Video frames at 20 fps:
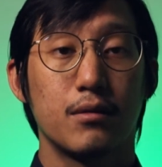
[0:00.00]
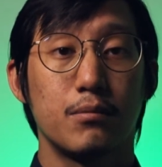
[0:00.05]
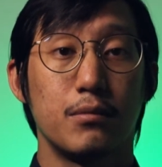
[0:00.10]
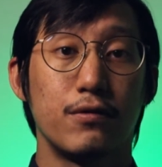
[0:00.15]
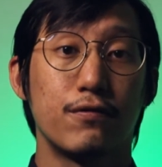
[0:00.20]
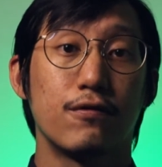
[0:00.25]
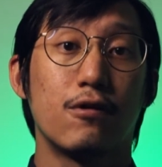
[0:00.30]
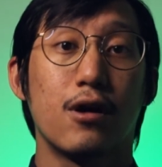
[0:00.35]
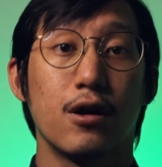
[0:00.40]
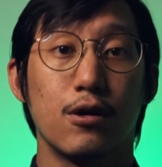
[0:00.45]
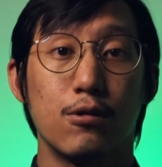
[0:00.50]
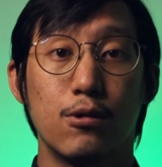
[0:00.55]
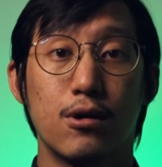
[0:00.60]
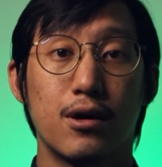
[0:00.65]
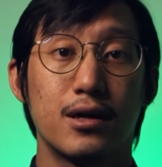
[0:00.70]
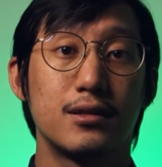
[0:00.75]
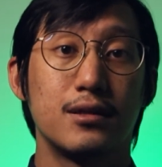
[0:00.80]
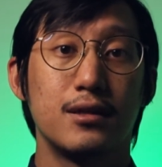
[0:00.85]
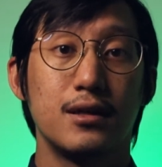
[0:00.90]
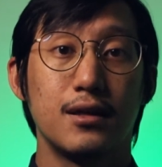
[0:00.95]
Before I O
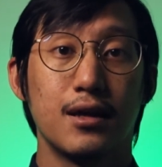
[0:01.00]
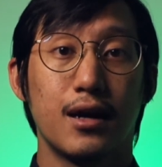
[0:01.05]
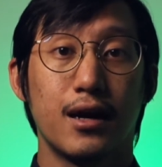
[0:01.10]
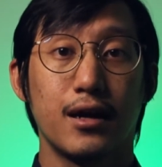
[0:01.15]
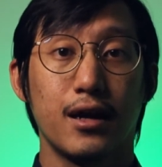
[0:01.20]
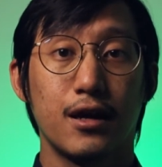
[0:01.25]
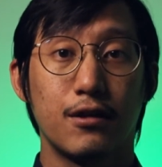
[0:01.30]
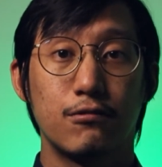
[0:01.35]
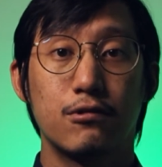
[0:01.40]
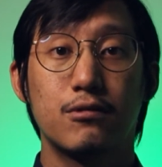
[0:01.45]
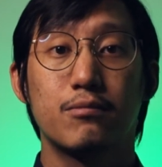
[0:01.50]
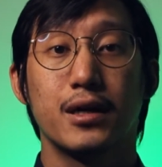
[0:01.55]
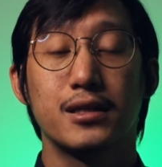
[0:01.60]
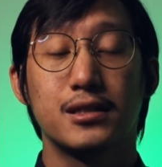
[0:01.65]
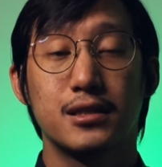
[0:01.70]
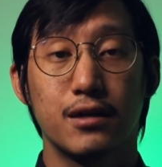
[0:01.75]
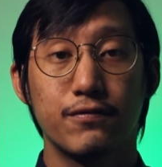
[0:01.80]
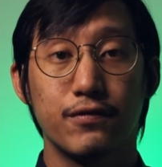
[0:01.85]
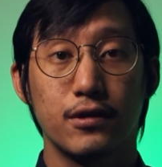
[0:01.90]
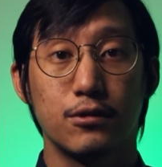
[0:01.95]
R D, I enrolled
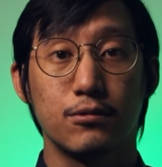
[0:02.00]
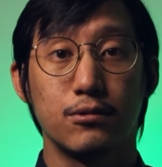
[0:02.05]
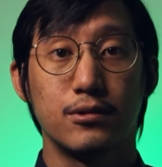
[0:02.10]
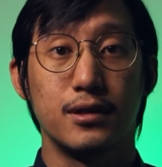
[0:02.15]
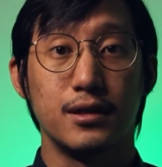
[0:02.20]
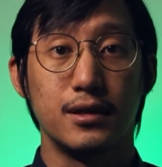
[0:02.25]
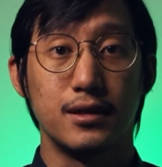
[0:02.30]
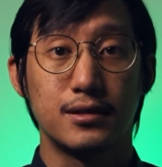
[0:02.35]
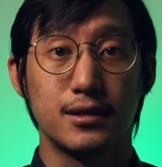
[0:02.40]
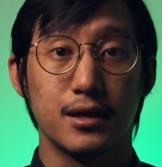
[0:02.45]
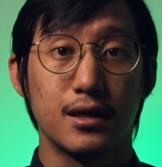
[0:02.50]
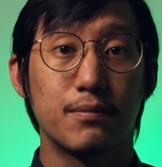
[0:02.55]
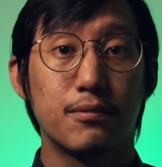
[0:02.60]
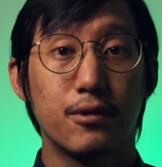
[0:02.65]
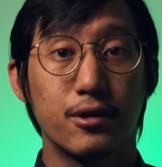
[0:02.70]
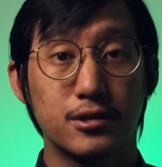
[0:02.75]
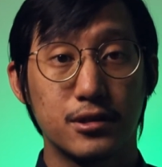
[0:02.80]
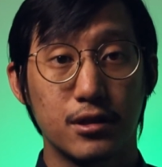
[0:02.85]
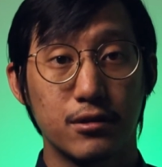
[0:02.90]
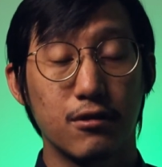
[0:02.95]
myself into the
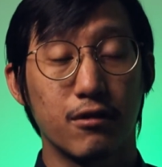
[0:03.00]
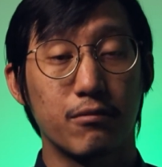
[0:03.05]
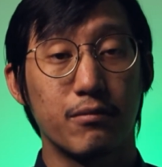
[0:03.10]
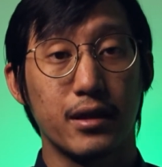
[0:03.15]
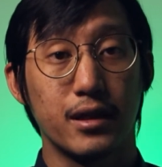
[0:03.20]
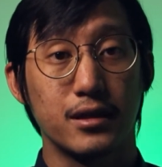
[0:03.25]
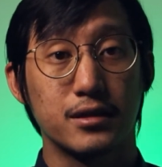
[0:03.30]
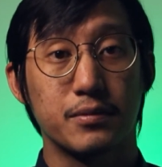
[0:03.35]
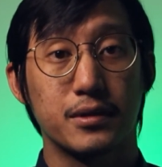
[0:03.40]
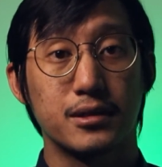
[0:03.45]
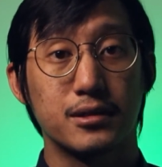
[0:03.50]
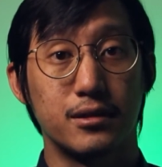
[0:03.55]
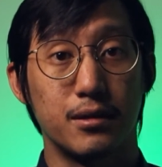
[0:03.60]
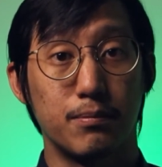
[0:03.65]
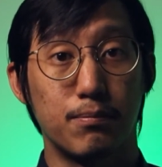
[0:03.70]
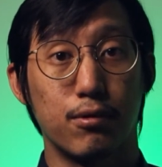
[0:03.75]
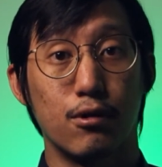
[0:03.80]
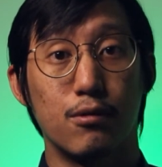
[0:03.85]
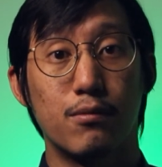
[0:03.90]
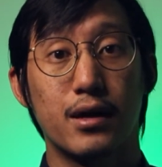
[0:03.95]
Singapore Institute of Management's
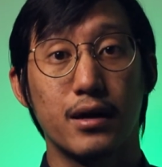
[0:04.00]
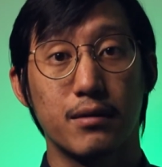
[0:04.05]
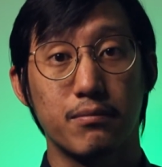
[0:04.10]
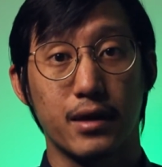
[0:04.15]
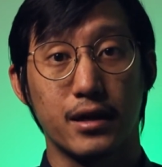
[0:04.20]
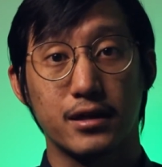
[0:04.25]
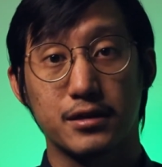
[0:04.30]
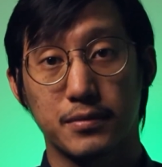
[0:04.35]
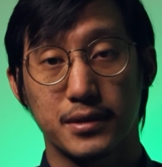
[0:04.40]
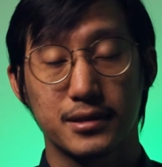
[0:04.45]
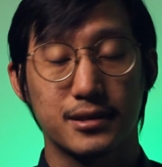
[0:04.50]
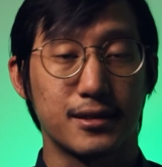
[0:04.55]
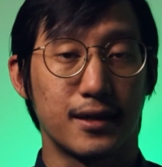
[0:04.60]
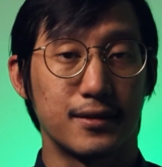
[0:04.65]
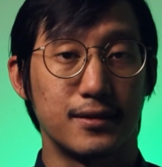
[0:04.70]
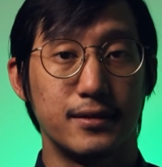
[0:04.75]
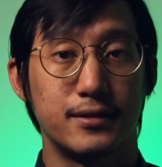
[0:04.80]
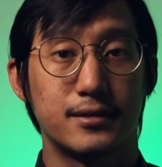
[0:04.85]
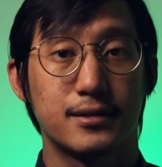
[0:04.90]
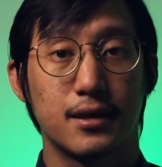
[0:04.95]
Diploma in Management
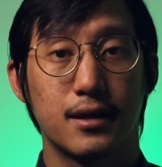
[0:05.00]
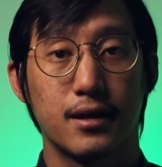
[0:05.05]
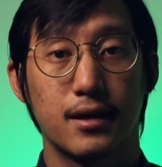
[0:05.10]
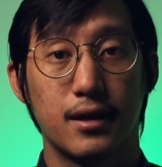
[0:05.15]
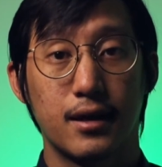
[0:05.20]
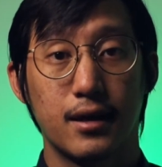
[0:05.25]
Studies.